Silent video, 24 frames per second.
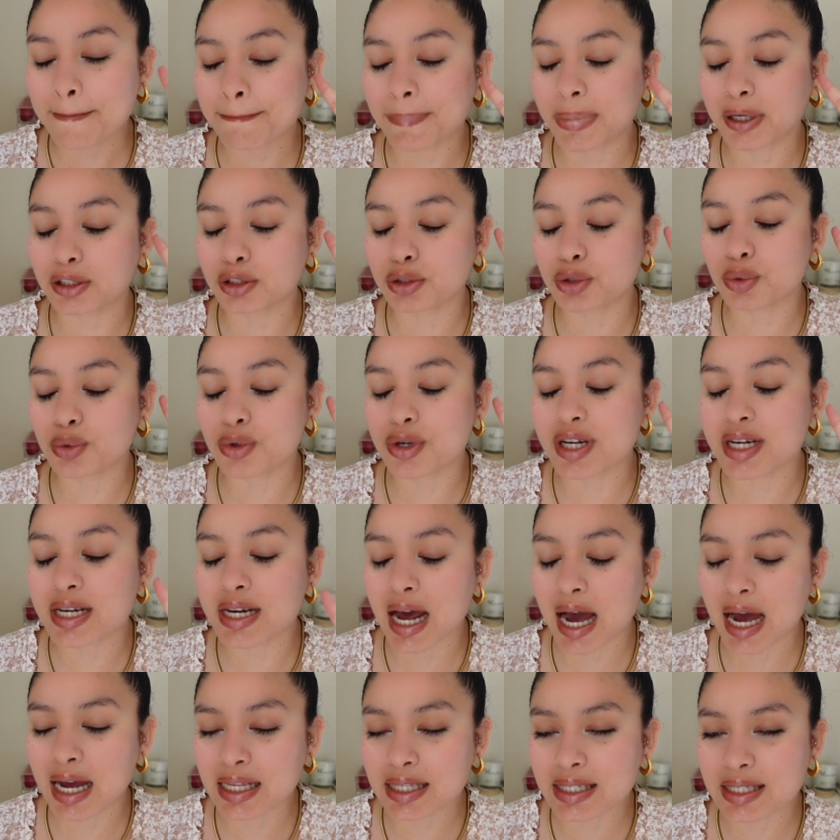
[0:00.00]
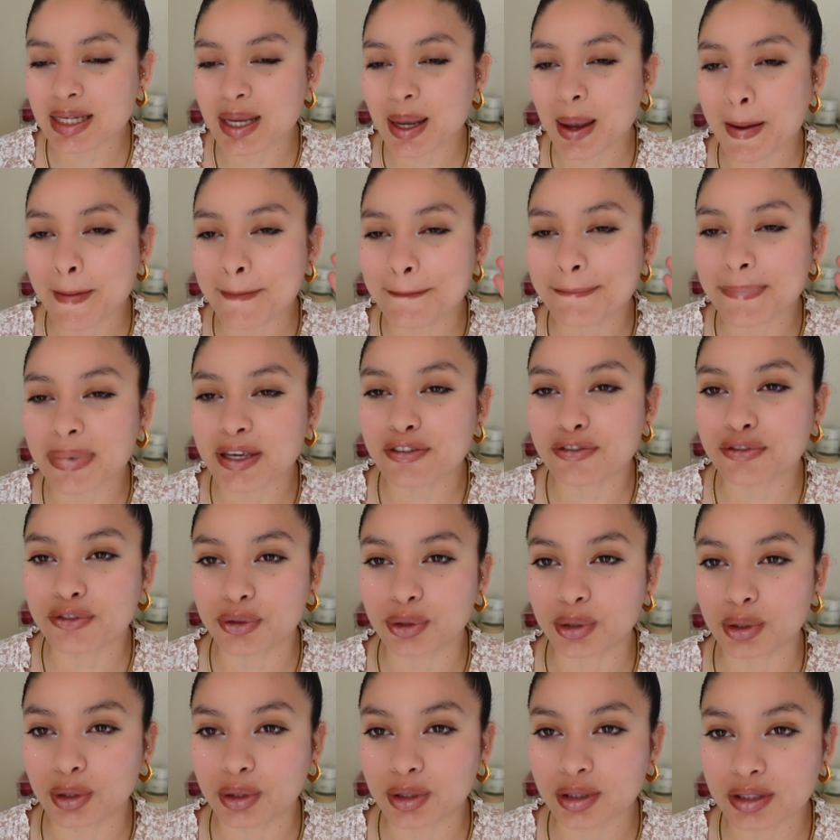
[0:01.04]
But do not be
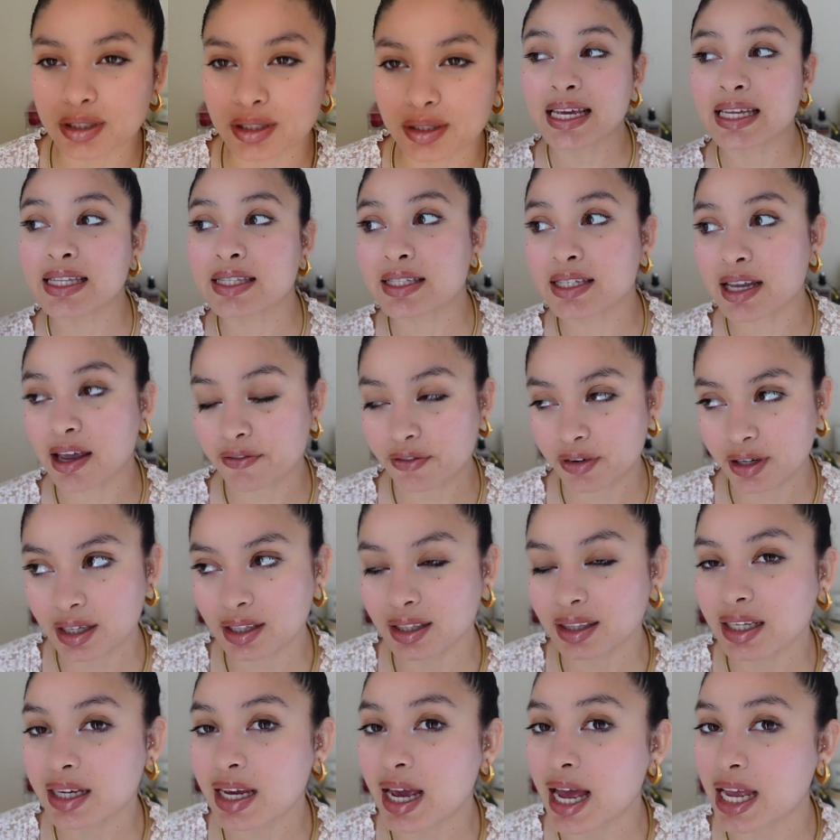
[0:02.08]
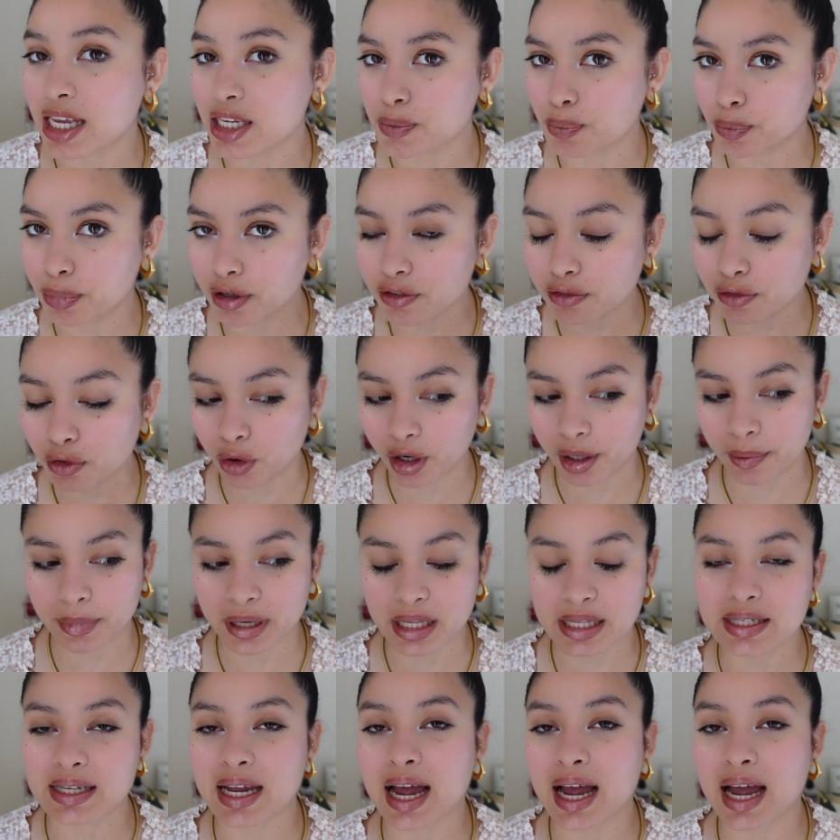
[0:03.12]
fooled. It definitely has performance.